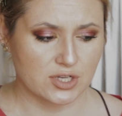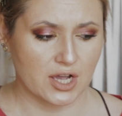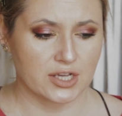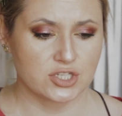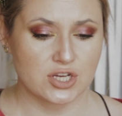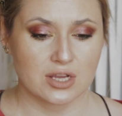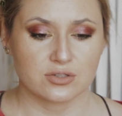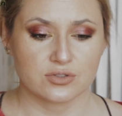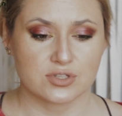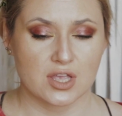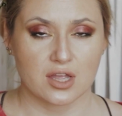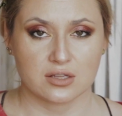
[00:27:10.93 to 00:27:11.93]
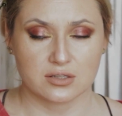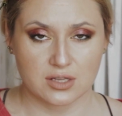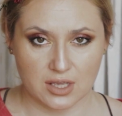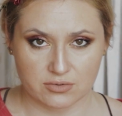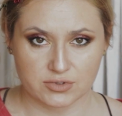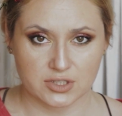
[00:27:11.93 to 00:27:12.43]
eyeshadows and
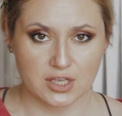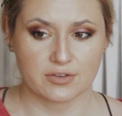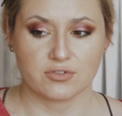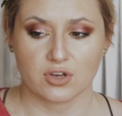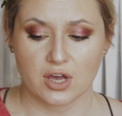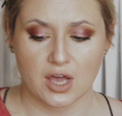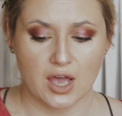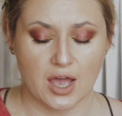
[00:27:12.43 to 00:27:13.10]
they will give you